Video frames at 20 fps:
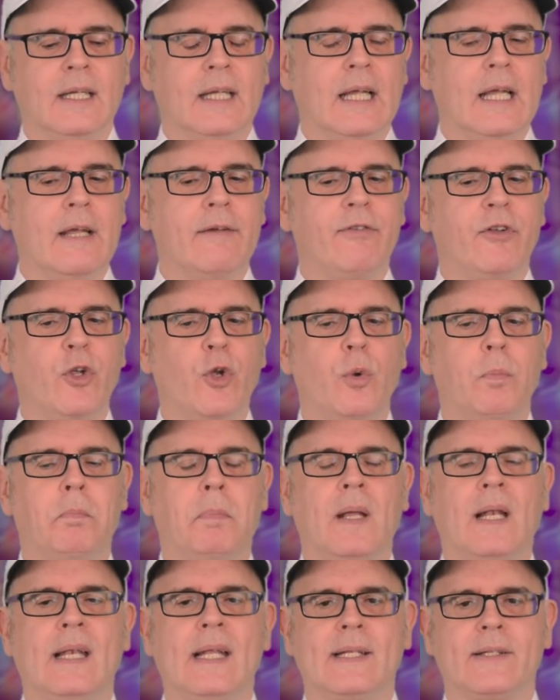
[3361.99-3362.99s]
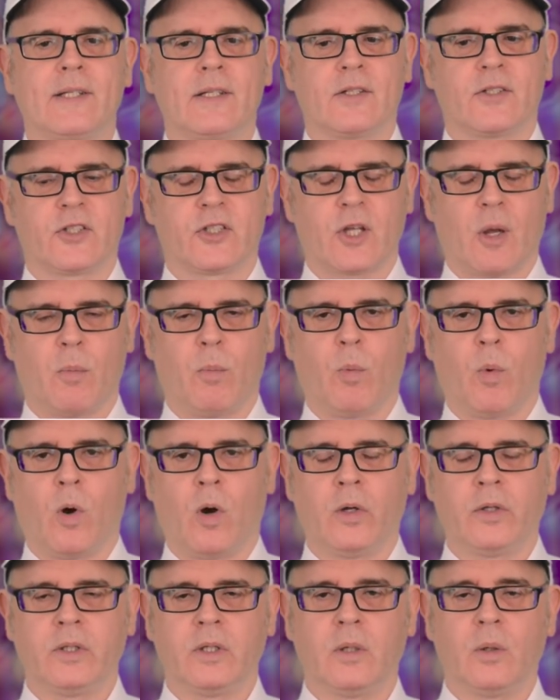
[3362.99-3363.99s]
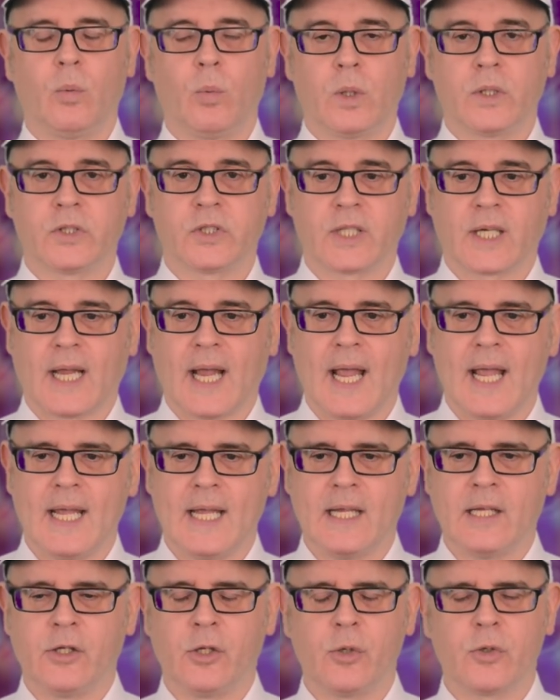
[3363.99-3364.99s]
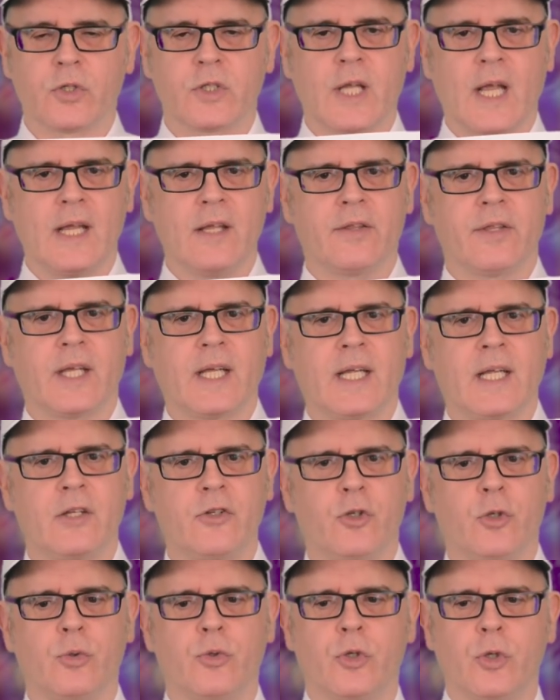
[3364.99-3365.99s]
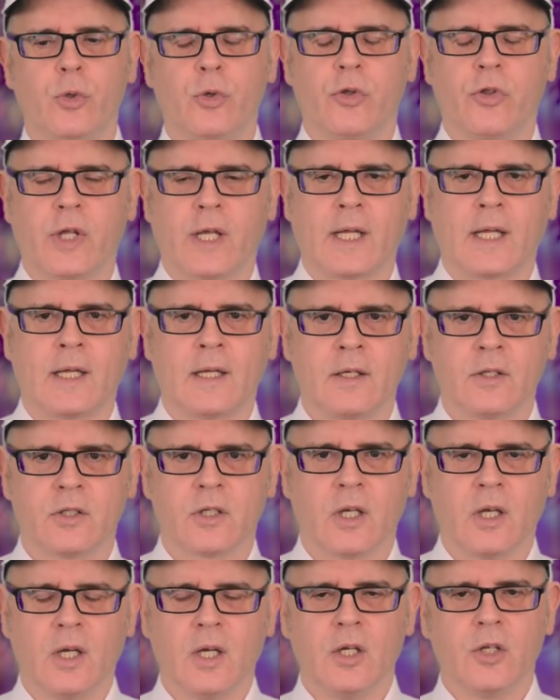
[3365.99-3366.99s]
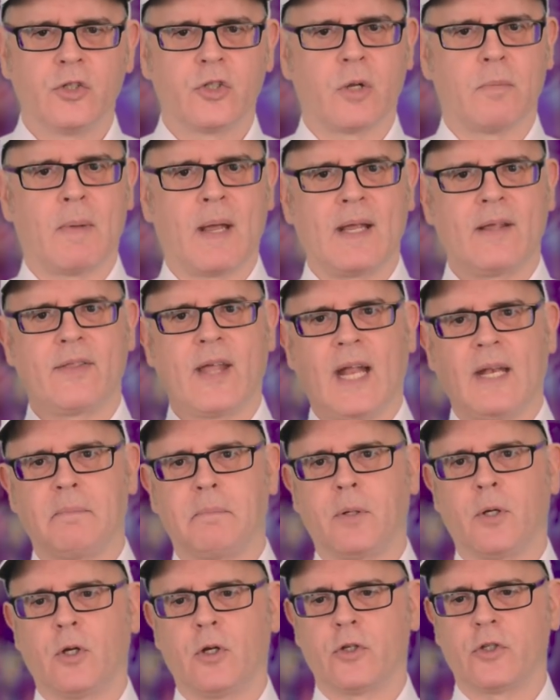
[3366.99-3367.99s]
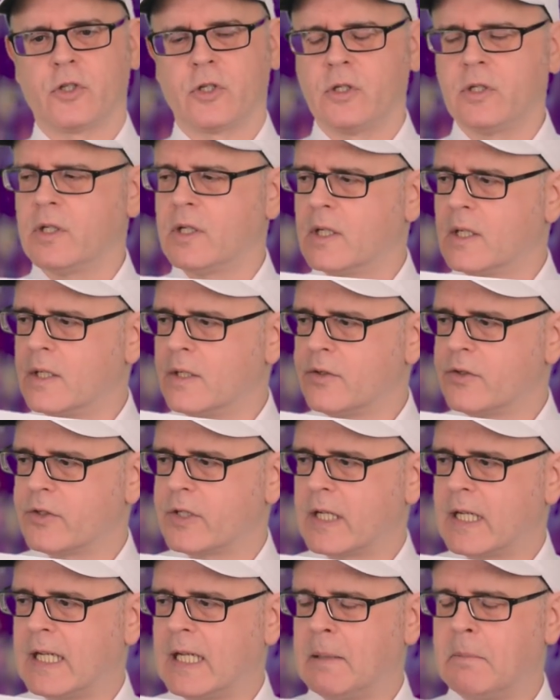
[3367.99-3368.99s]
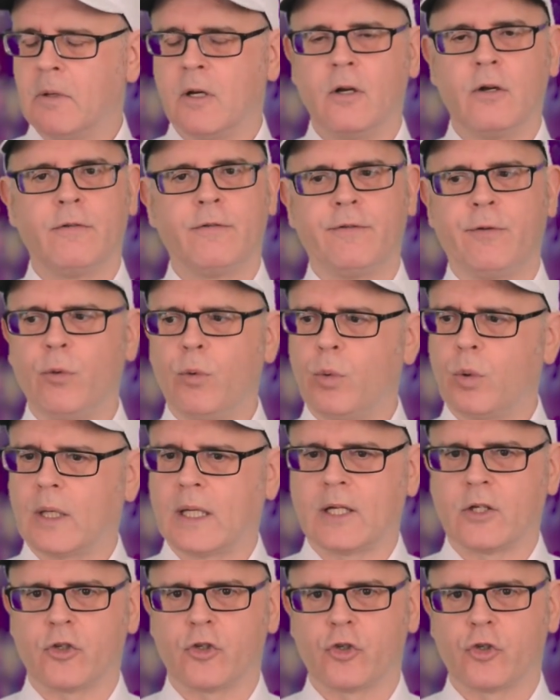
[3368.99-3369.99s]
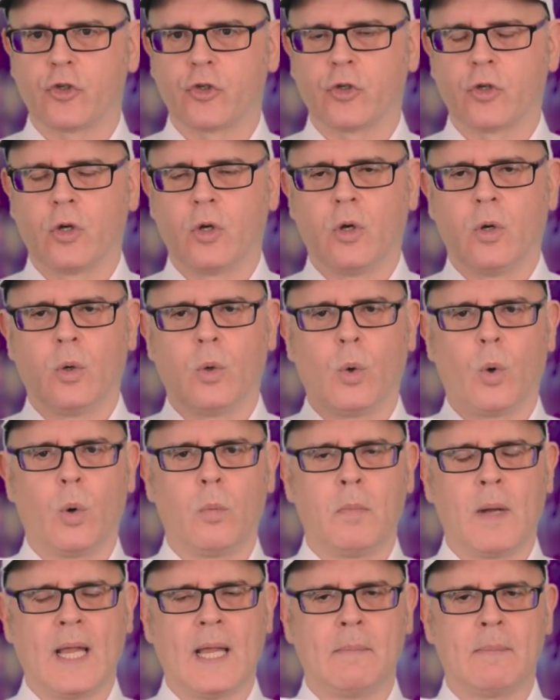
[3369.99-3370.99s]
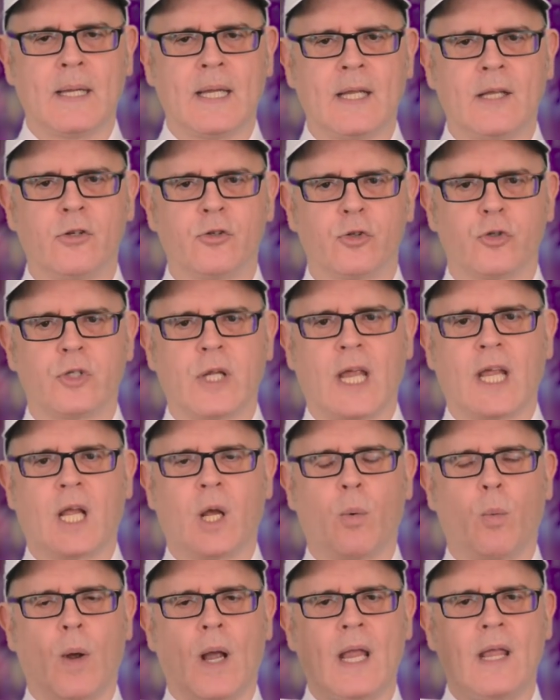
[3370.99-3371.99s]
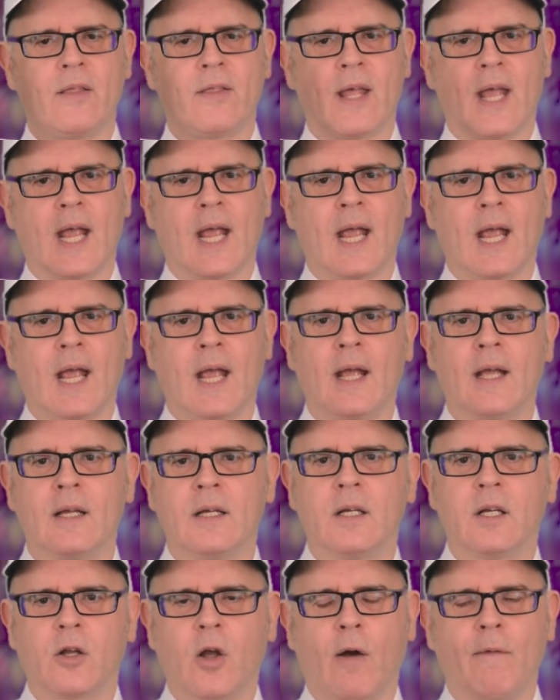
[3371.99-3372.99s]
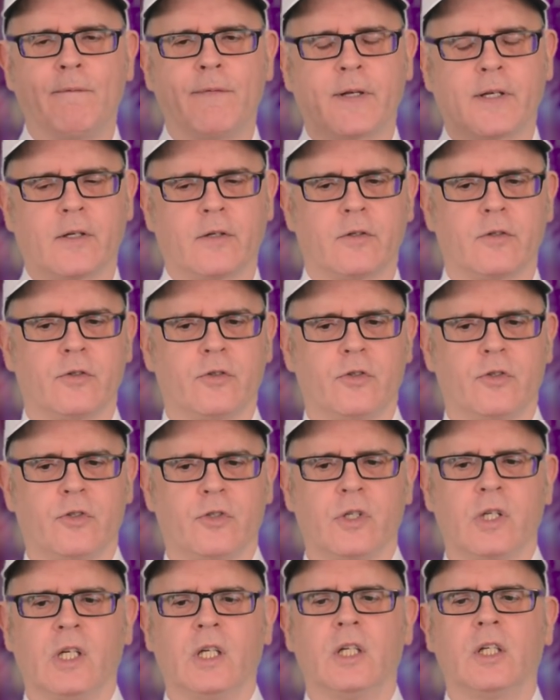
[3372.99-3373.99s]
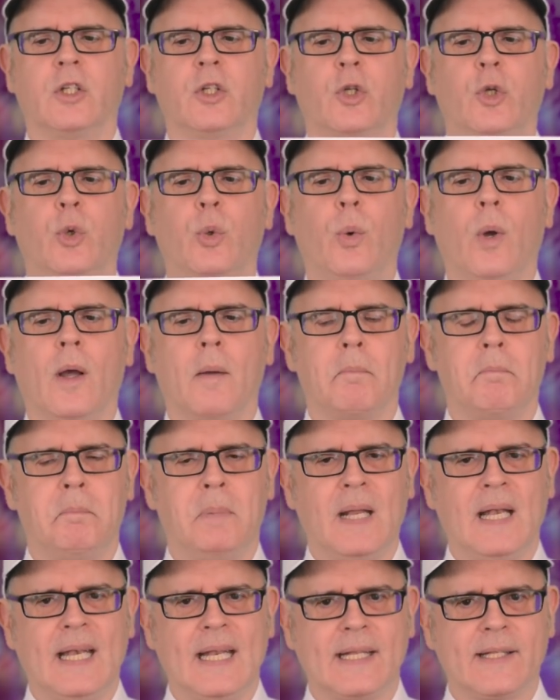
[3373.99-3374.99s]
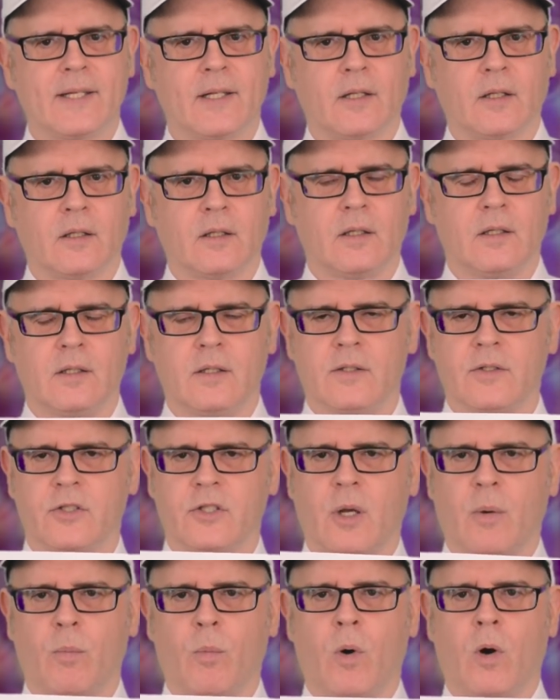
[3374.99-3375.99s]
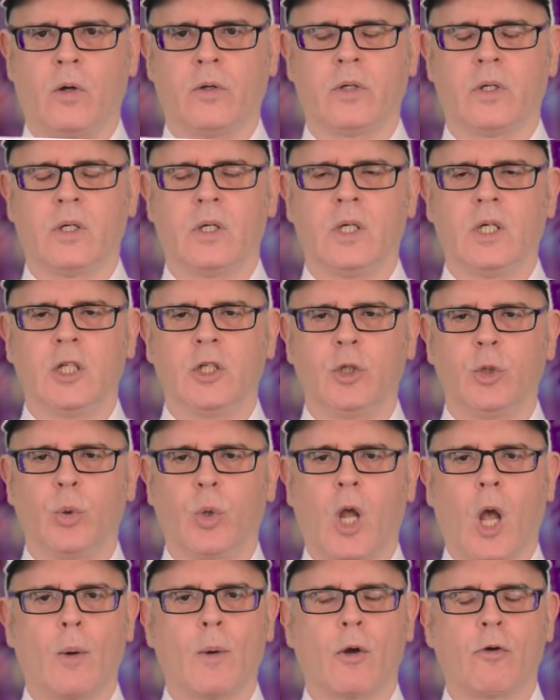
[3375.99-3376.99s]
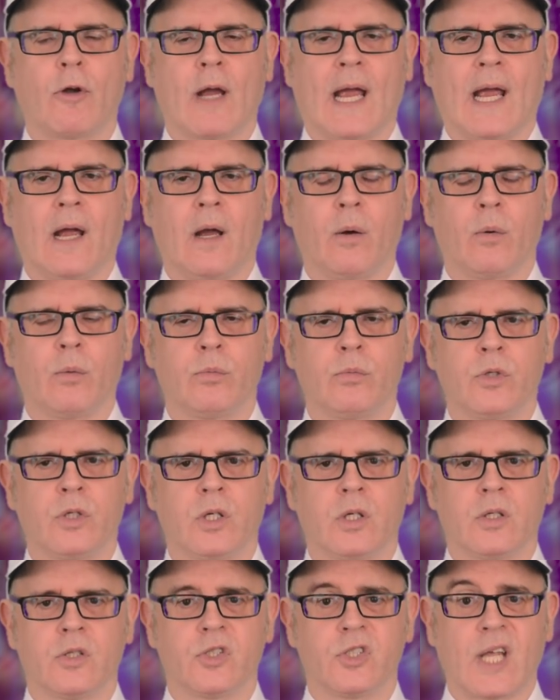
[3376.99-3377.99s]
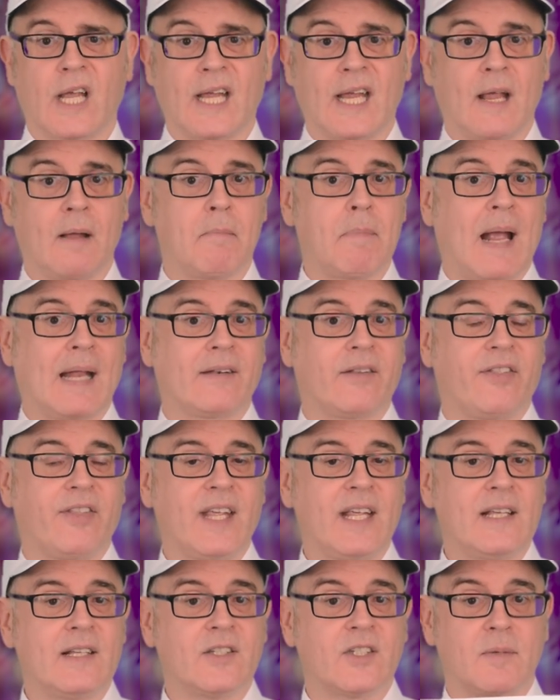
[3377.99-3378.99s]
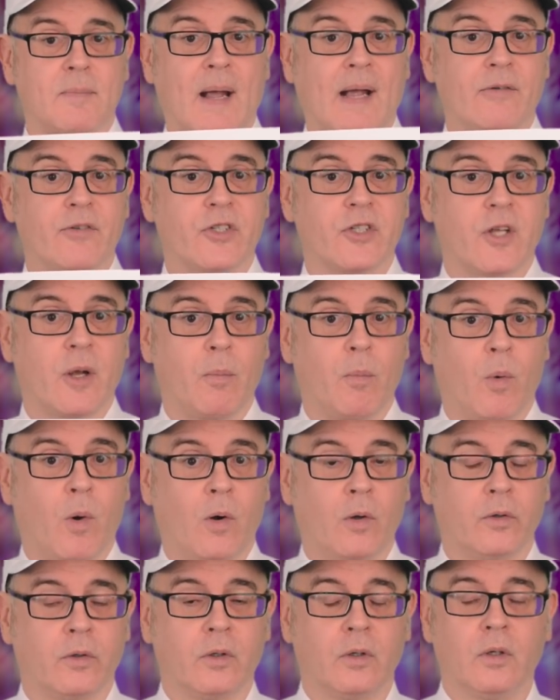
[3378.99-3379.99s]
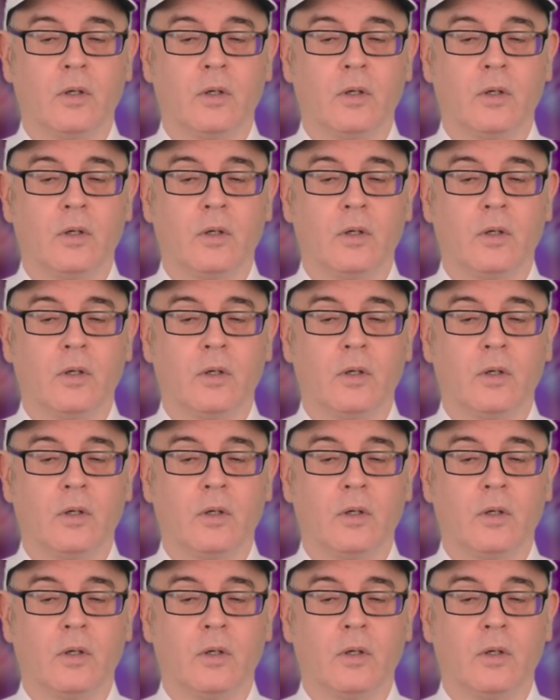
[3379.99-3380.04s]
If you belittle someone, once again, you say things, you do things to make that person seem foolish or maybe to take away their confidence. You belittle someone. You go around saying bad things about someone